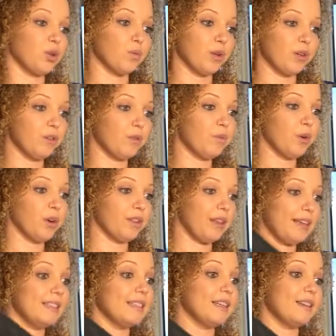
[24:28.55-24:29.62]
room where
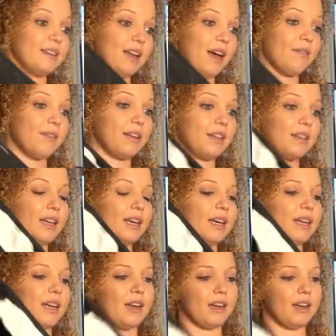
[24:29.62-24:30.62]
they didn't have any light,